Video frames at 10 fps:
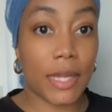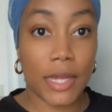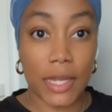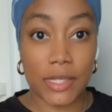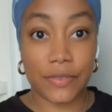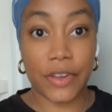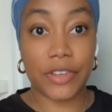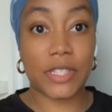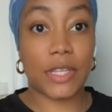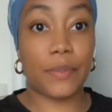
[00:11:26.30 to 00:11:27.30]
it's very
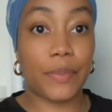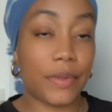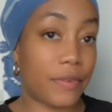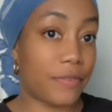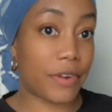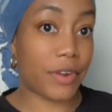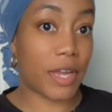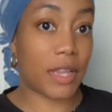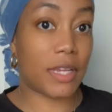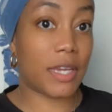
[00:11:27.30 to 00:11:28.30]
simple very
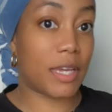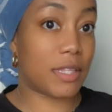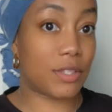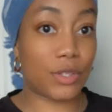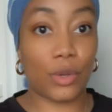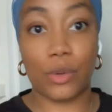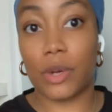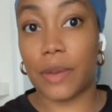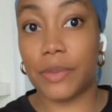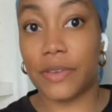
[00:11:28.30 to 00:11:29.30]
elegant so
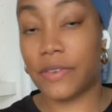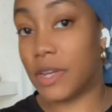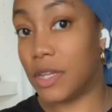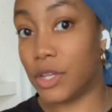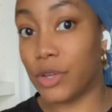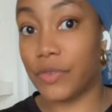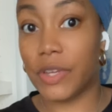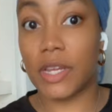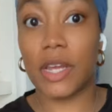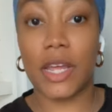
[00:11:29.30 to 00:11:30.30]
i'm definitely
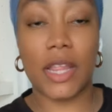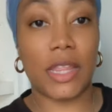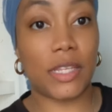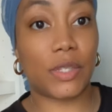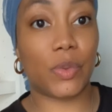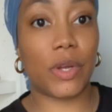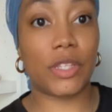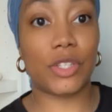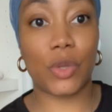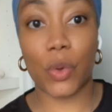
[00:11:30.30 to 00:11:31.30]
loving this one
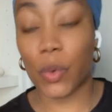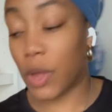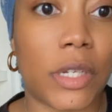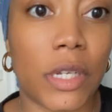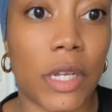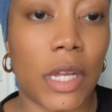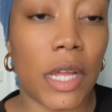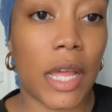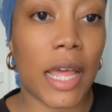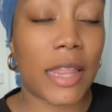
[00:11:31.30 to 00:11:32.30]
so
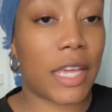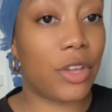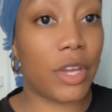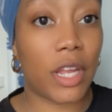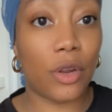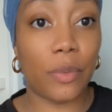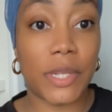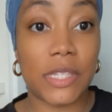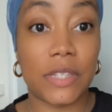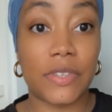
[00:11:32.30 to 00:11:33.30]
Thank you again,
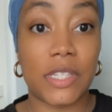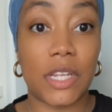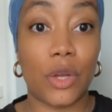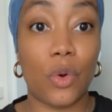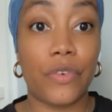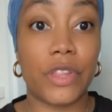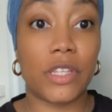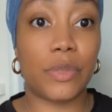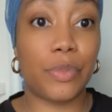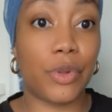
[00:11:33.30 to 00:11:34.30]
Lomantise, for sending over
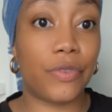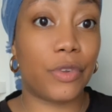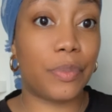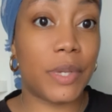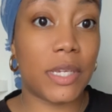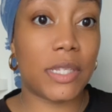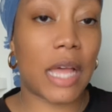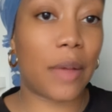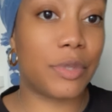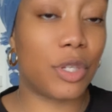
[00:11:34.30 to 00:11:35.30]
this beautiful piece.
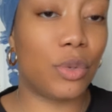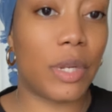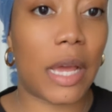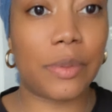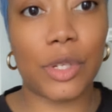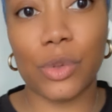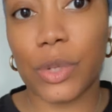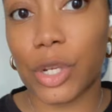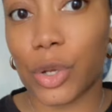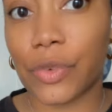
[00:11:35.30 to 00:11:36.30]
Absolutely,
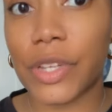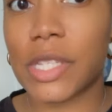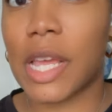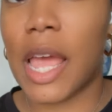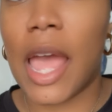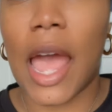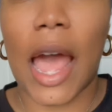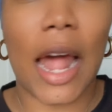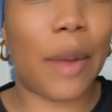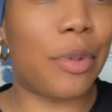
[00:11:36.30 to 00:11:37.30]
absolutely love it.
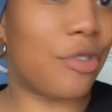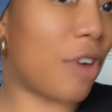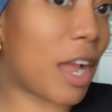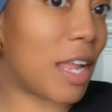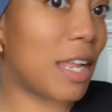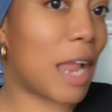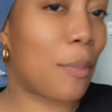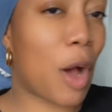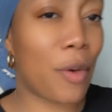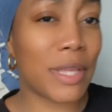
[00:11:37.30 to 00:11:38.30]
i have uh, been rocking it.
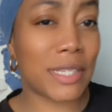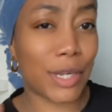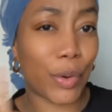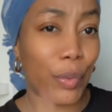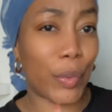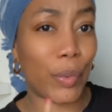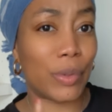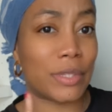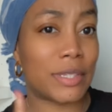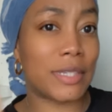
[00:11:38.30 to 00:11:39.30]
I'm always in a
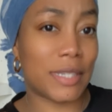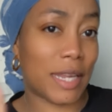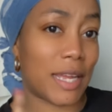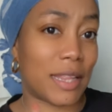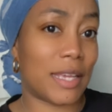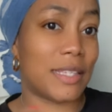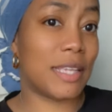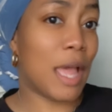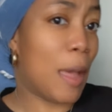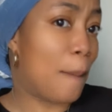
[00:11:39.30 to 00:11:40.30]
gold necklace,
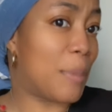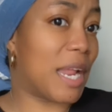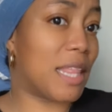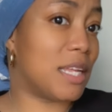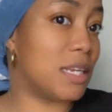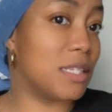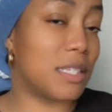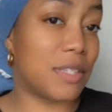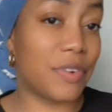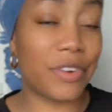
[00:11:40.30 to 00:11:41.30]
but I think this
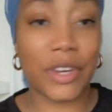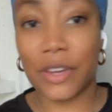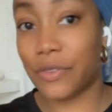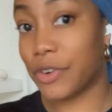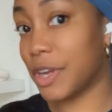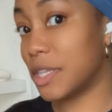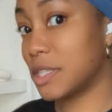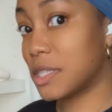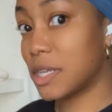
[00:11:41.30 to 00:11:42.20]
is very different.